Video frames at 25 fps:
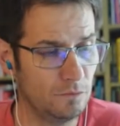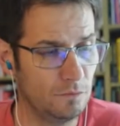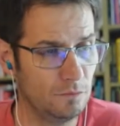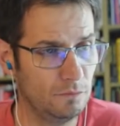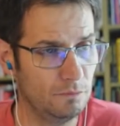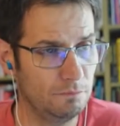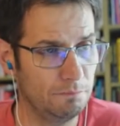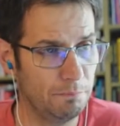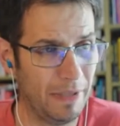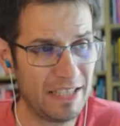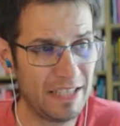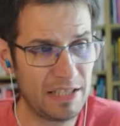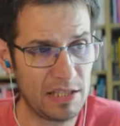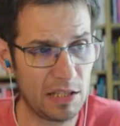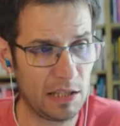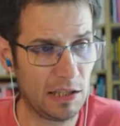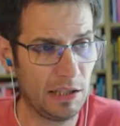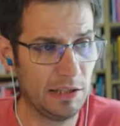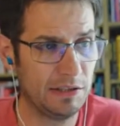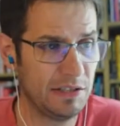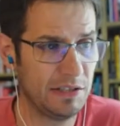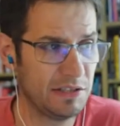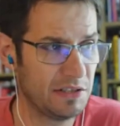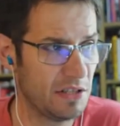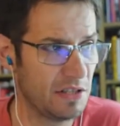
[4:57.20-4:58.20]
basically,
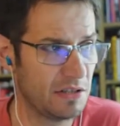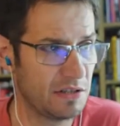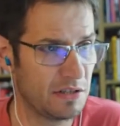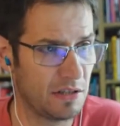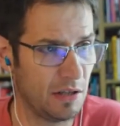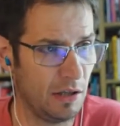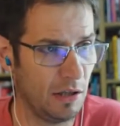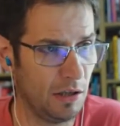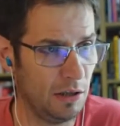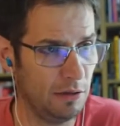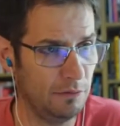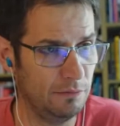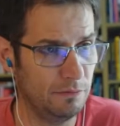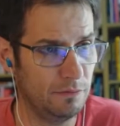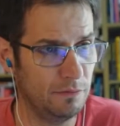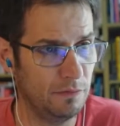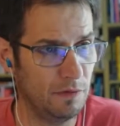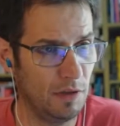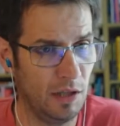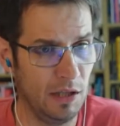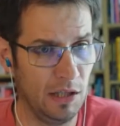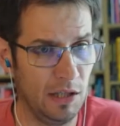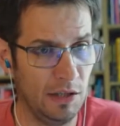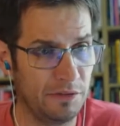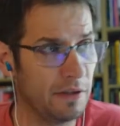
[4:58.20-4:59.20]
this is
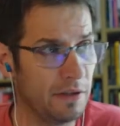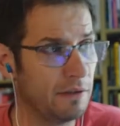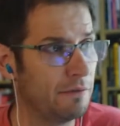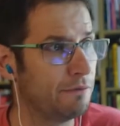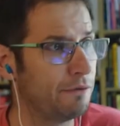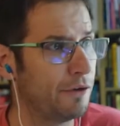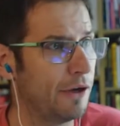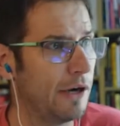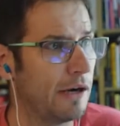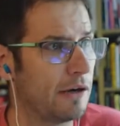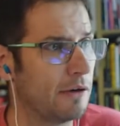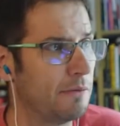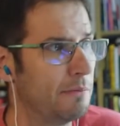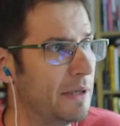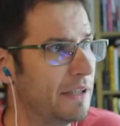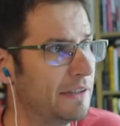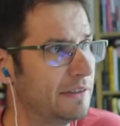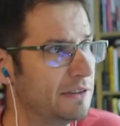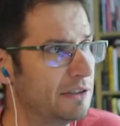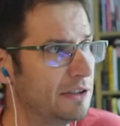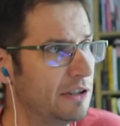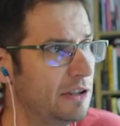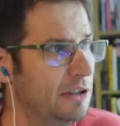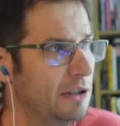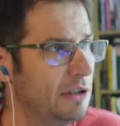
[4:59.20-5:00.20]
the
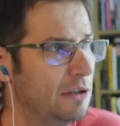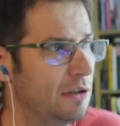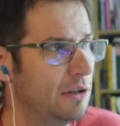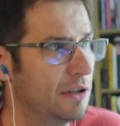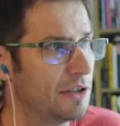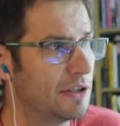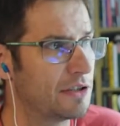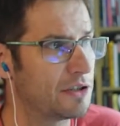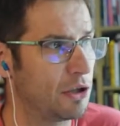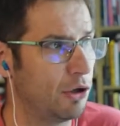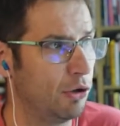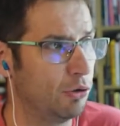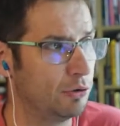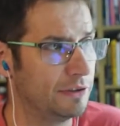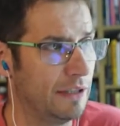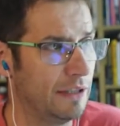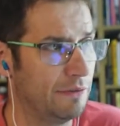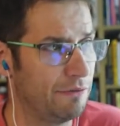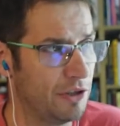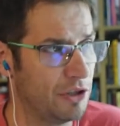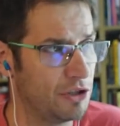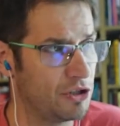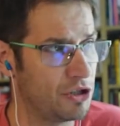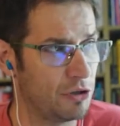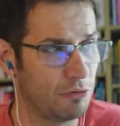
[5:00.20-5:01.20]
environment. It's called
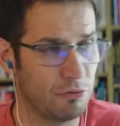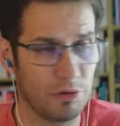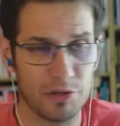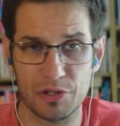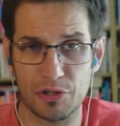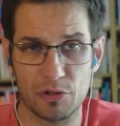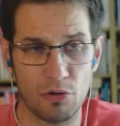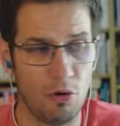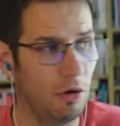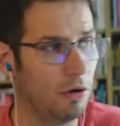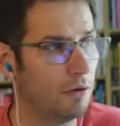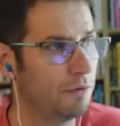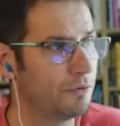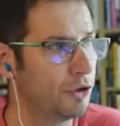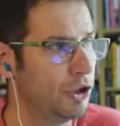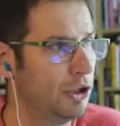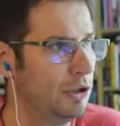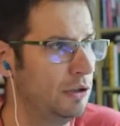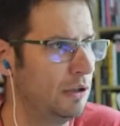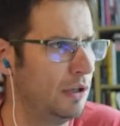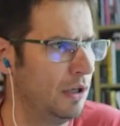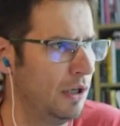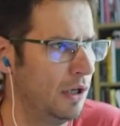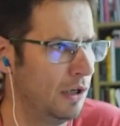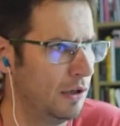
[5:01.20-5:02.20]
DaVinci Resolve.
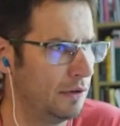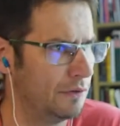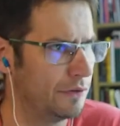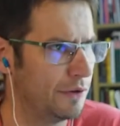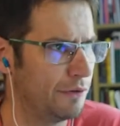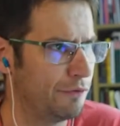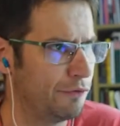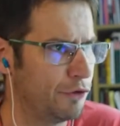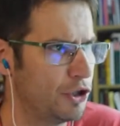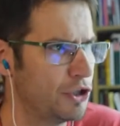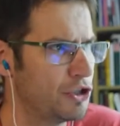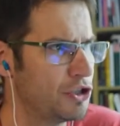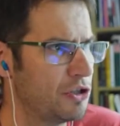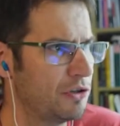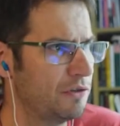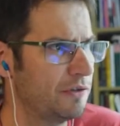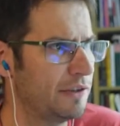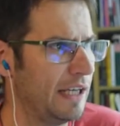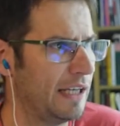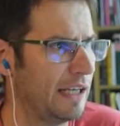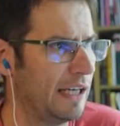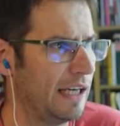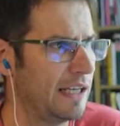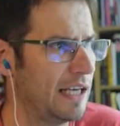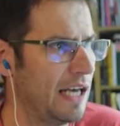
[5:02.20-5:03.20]
The version
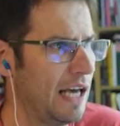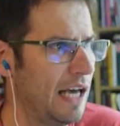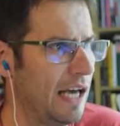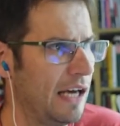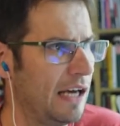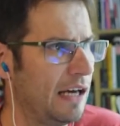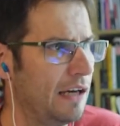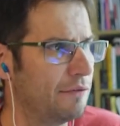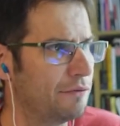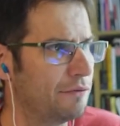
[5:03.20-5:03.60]
that I have